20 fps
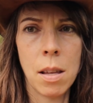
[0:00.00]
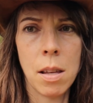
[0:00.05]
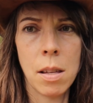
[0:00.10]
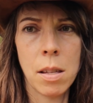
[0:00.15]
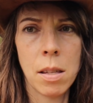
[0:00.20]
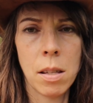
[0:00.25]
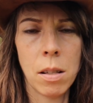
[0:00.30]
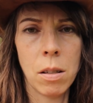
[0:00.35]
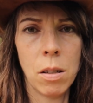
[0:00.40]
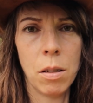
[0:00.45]

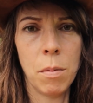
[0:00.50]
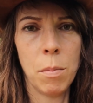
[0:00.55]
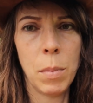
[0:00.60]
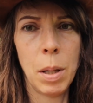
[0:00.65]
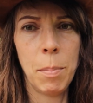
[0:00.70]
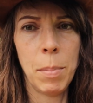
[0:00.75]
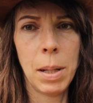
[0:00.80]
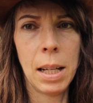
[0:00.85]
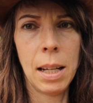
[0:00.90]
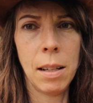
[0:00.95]
So
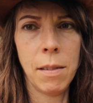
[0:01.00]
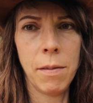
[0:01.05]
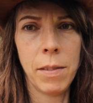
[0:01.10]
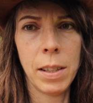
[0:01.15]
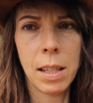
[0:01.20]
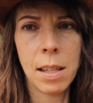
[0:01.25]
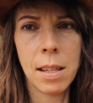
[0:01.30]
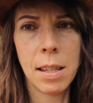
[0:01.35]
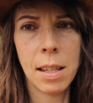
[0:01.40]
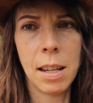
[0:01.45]
my plan for
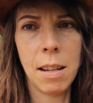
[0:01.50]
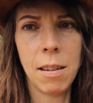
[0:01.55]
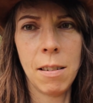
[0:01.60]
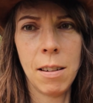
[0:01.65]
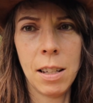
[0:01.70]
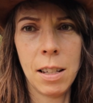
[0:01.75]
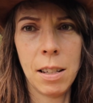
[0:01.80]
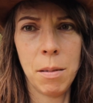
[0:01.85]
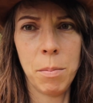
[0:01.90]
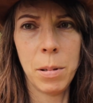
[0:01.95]
this
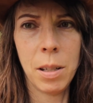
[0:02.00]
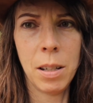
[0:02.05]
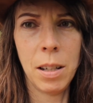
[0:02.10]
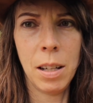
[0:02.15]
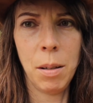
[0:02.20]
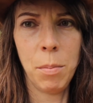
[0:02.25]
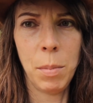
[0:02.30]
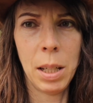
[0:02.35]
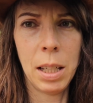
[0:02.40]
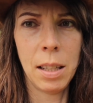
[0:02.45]
area
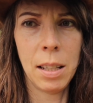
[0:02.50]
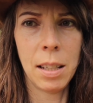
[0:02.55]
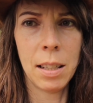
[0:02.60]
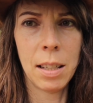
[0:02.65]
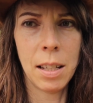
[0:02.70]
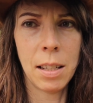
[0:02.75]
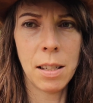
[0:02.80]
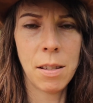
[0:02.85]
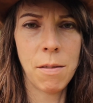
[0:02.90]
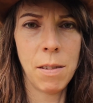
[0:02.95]
behind me that
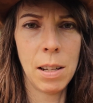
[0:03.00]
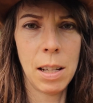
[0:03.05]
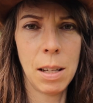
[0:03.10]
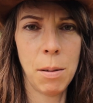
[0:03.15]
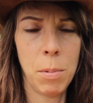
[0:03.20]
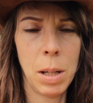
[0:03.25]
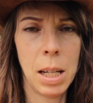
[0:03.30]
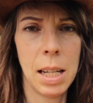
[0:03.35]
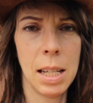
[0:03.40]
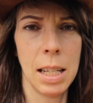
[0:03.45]
gets really
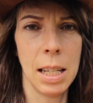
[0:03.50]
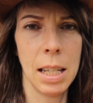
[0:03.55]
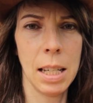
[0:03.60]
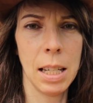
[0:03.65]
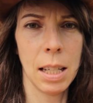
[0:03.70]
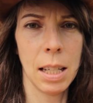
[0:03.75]
weedy